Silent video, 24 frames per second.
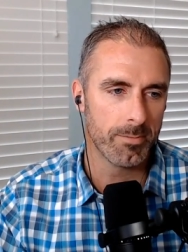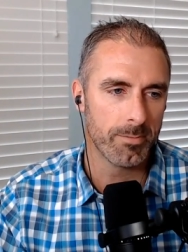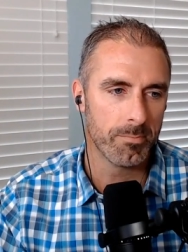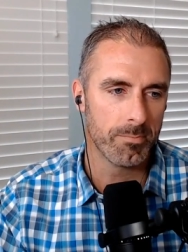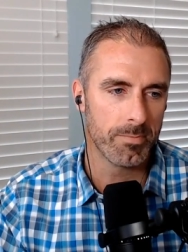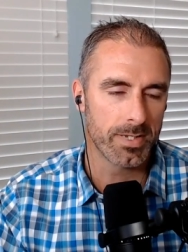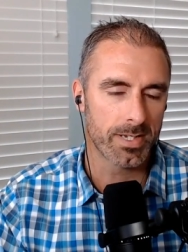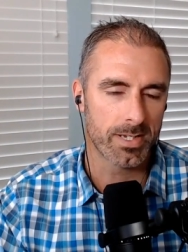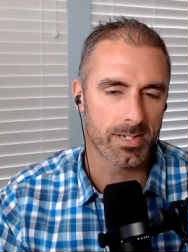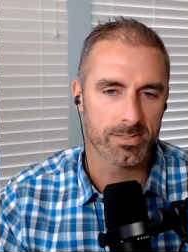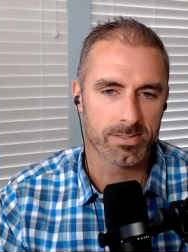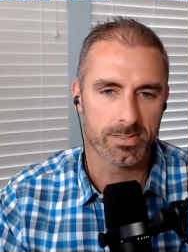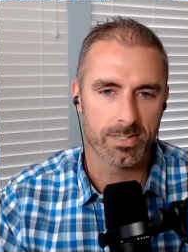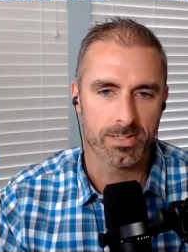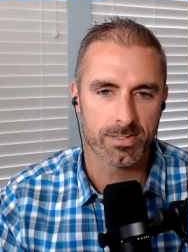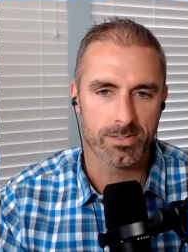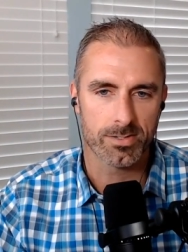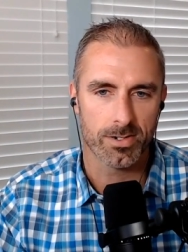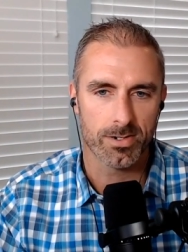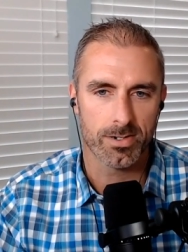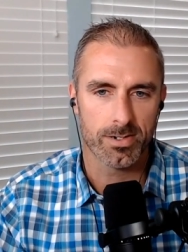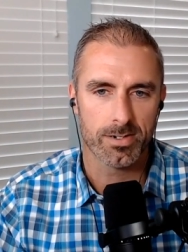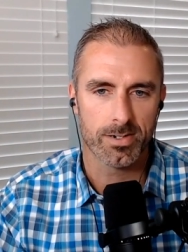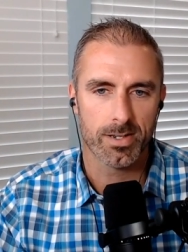because they
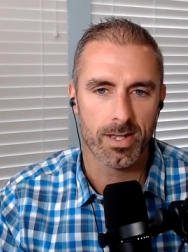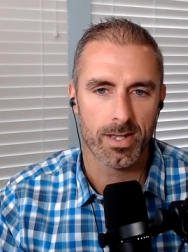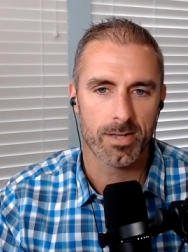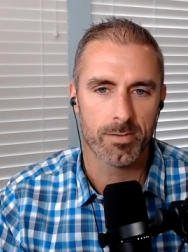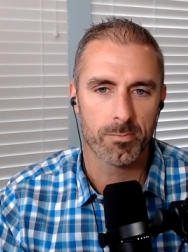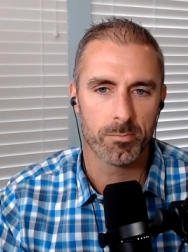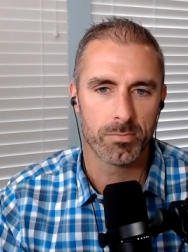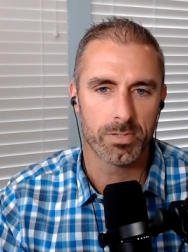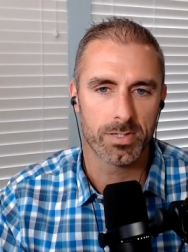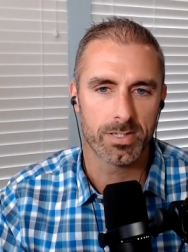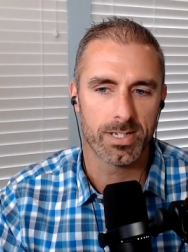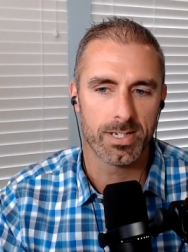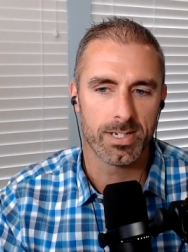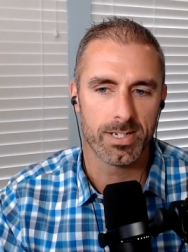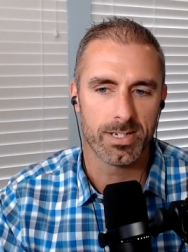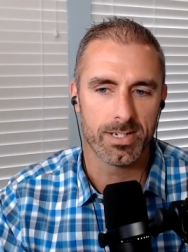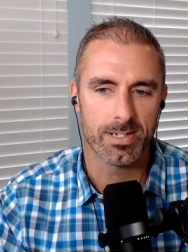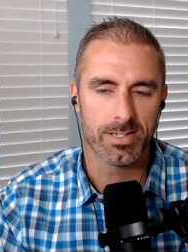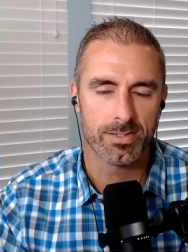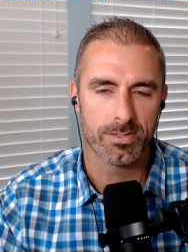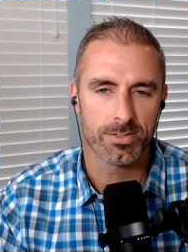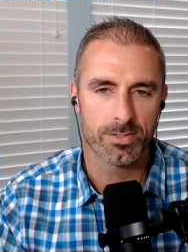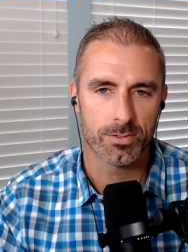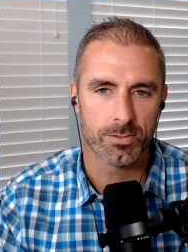start bleeding
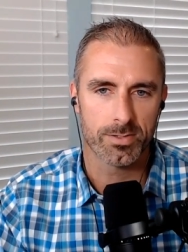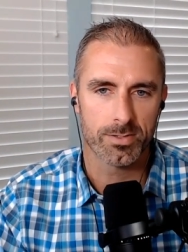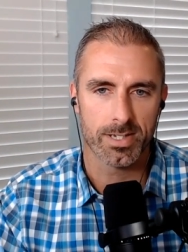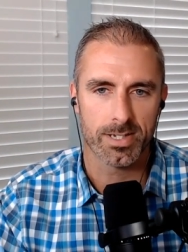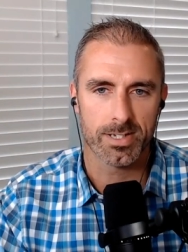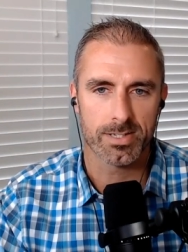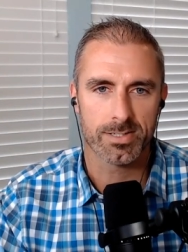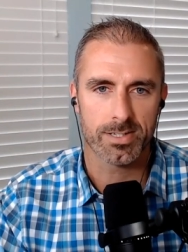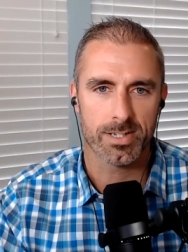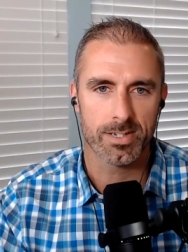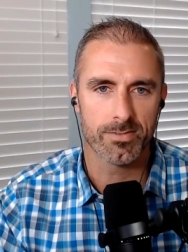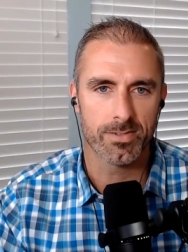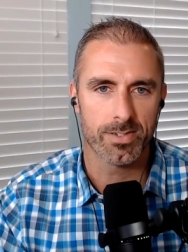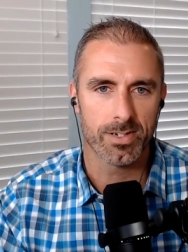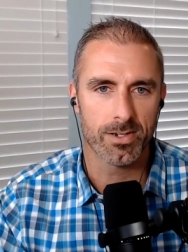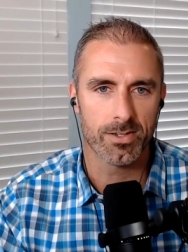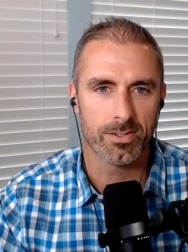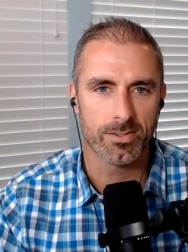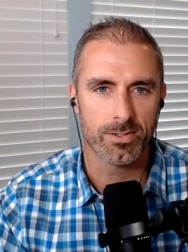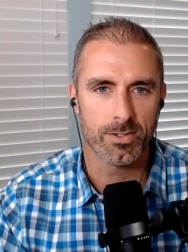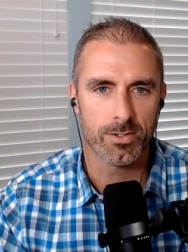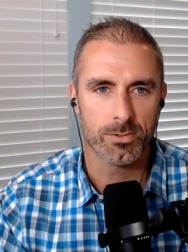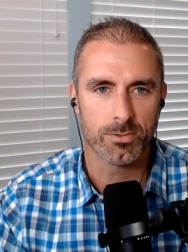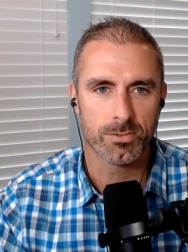into Thanksgiving on
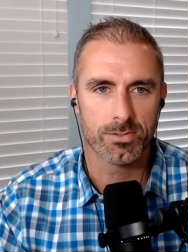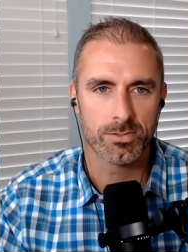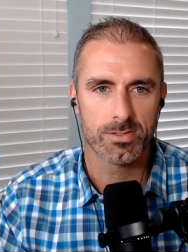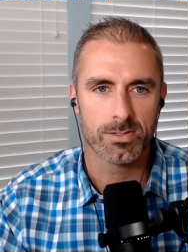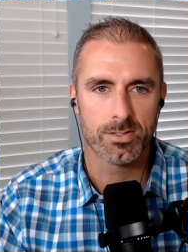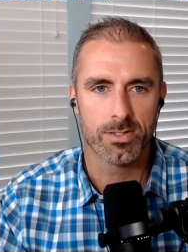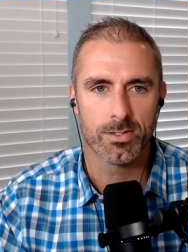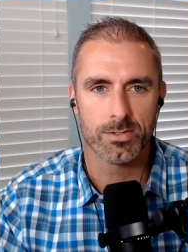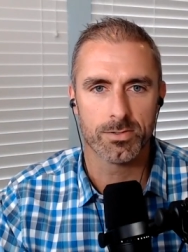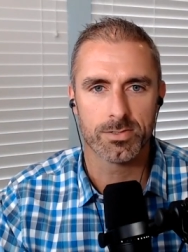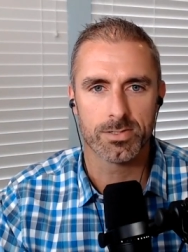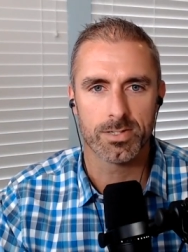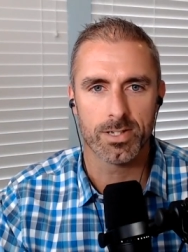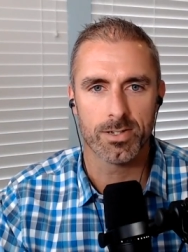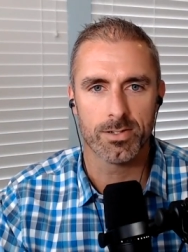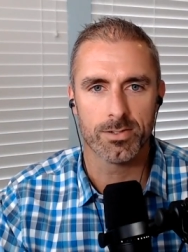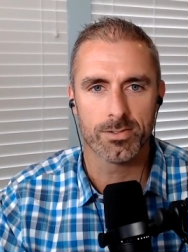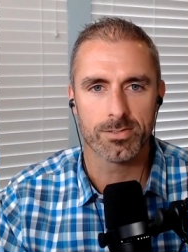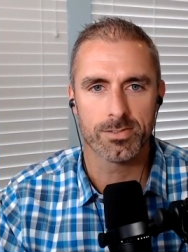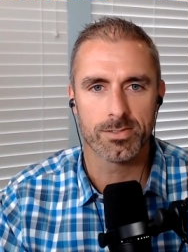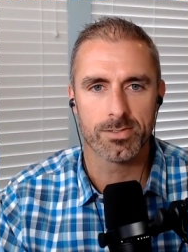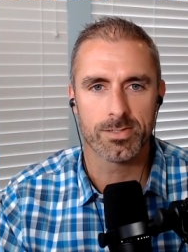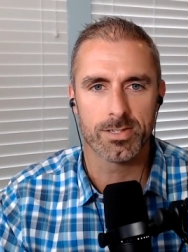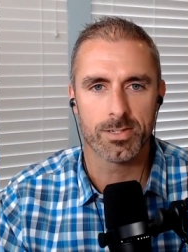those
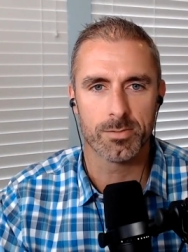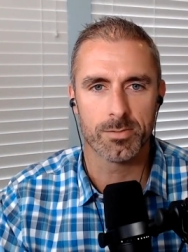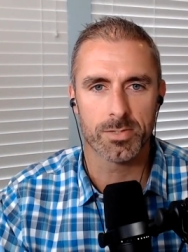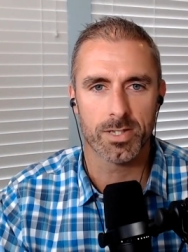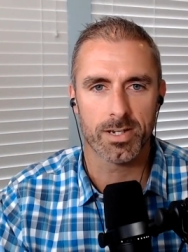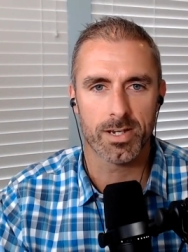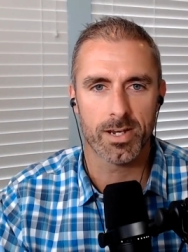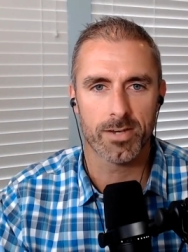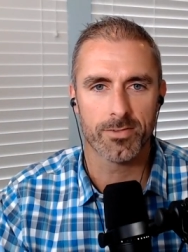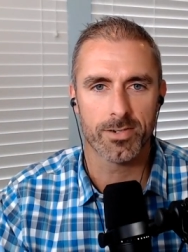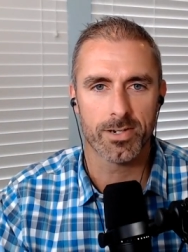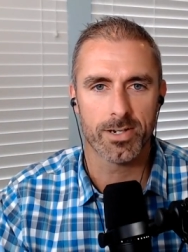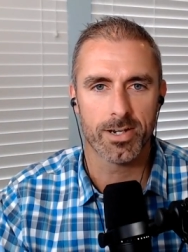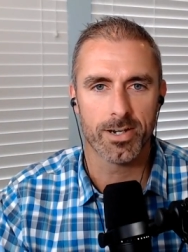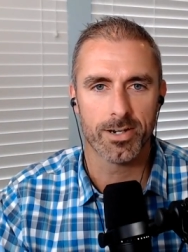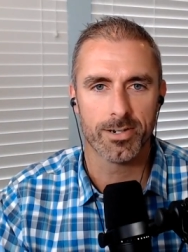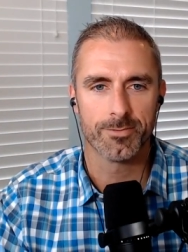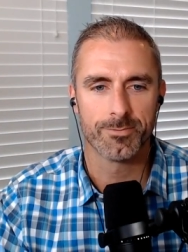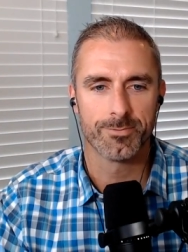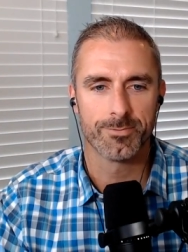sales. It seems like every year.